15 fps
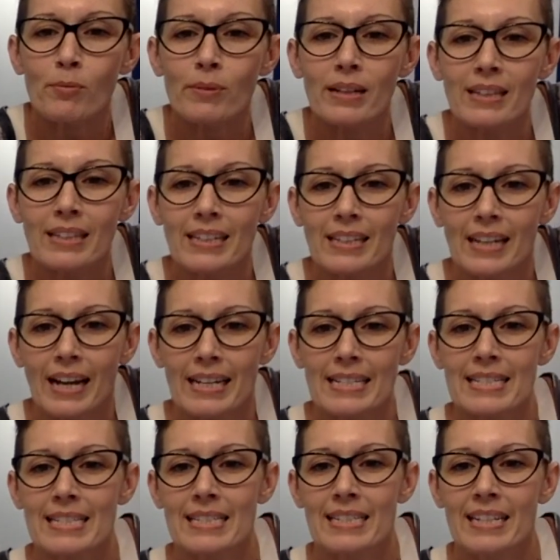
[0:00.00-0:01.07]
really
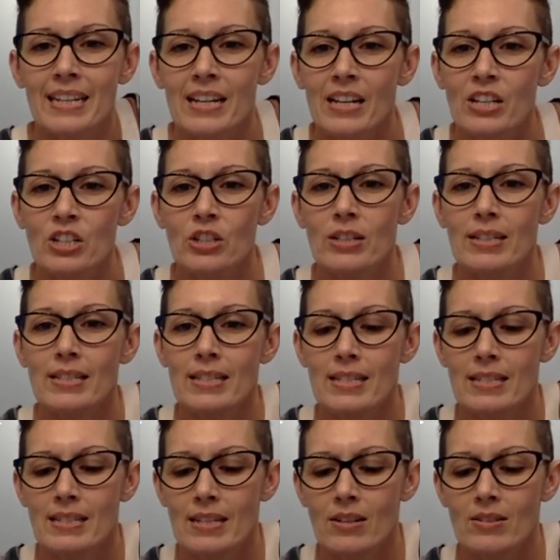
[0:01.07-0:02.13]
nicely, and you can
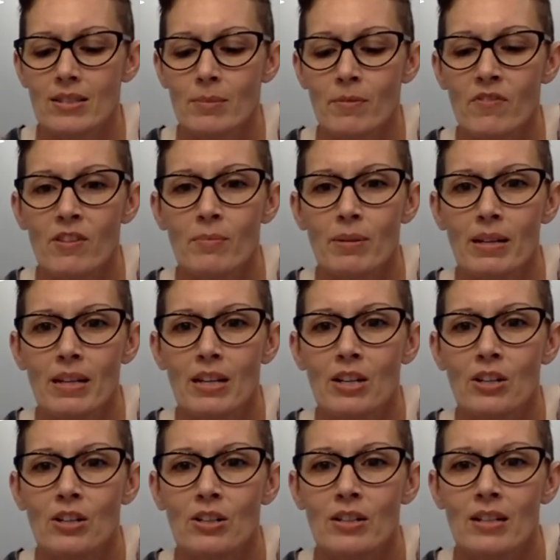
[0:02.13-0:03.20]
see on some of them
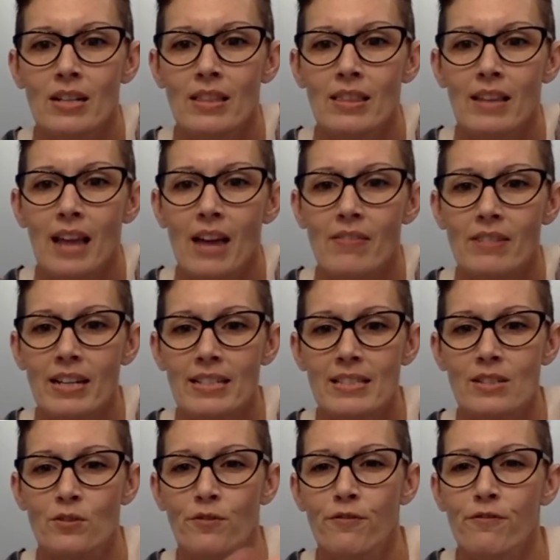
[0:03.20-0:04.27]
here, they have a nice
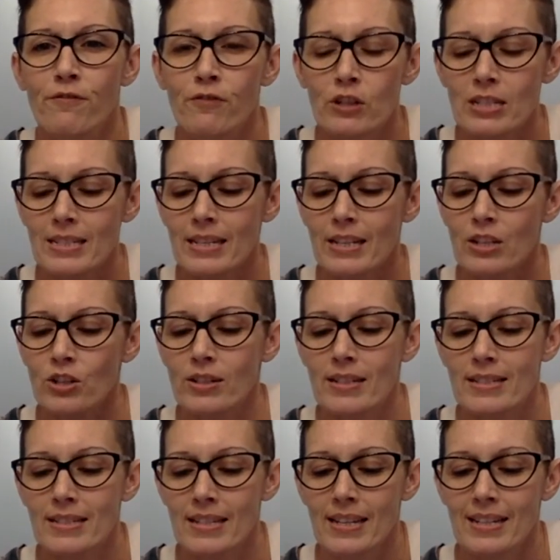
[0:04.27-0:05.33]
little foot, and you're going to
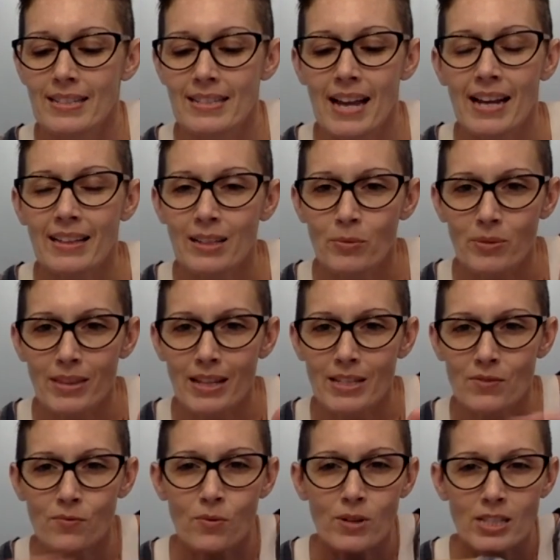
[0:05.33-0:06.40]
see exactly what
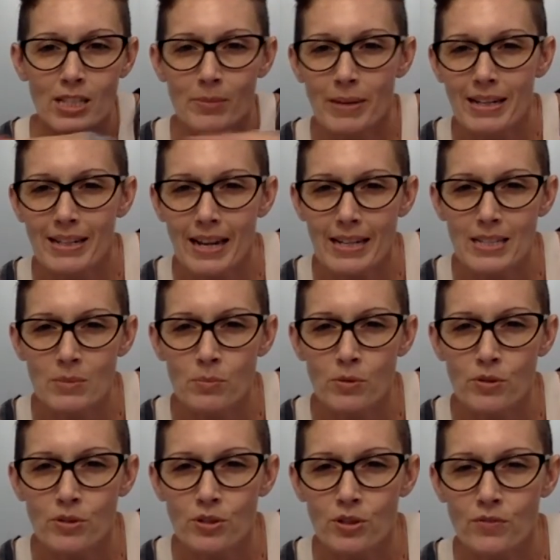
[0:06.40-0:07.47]
that's for. It's going to be a nice smooth
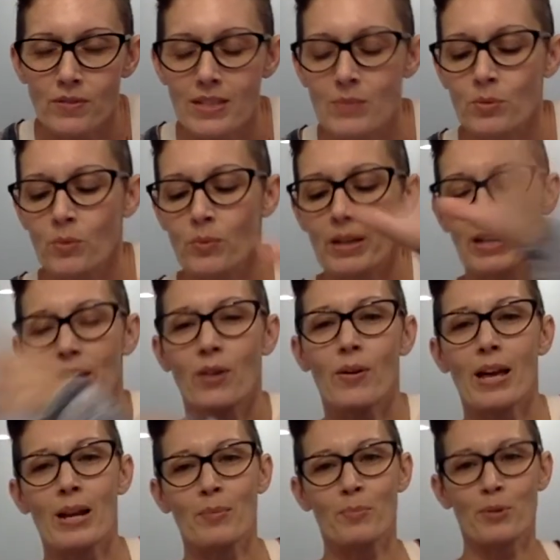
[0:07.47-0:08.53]
surface where we can go
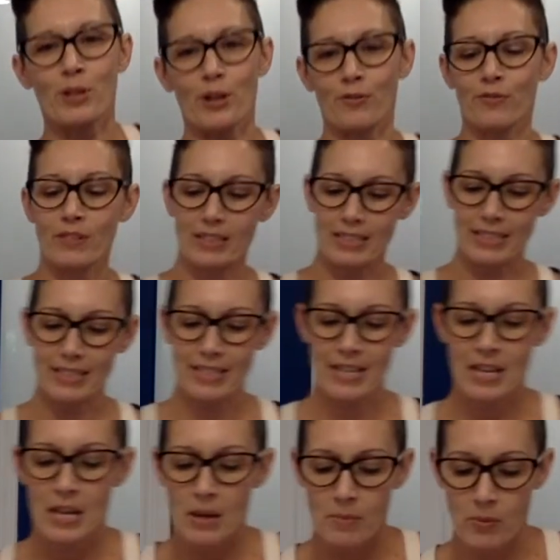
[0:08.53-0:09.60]
ahead and put our fillings,
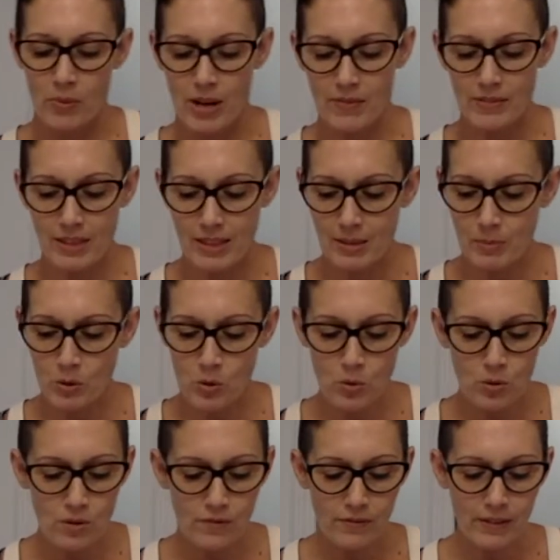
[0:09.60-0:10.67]
but we have to let them
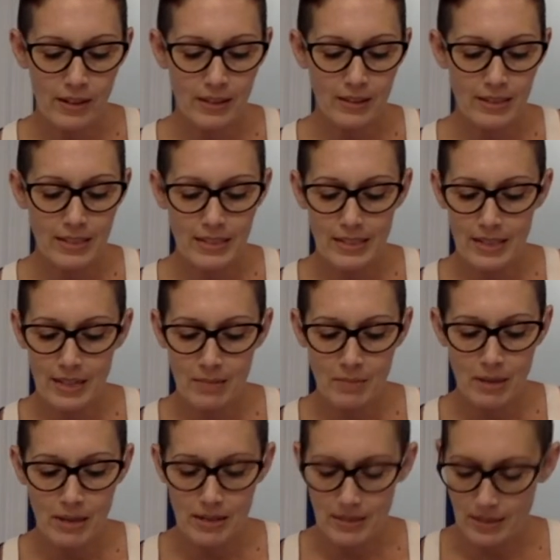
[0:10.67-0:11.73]
cool for at least ten
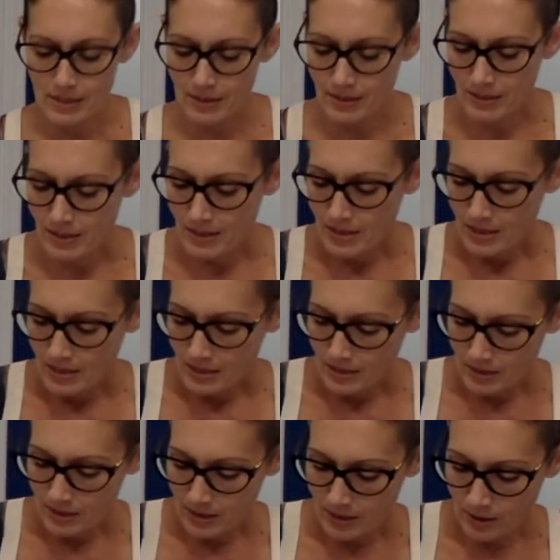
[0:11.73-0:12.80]
minutes.
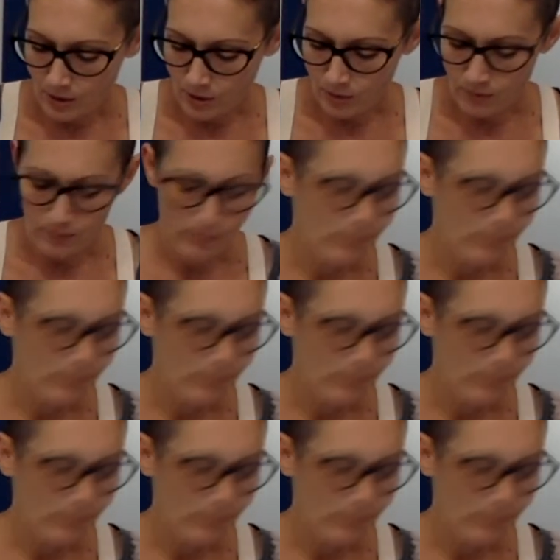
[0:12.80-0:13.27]
So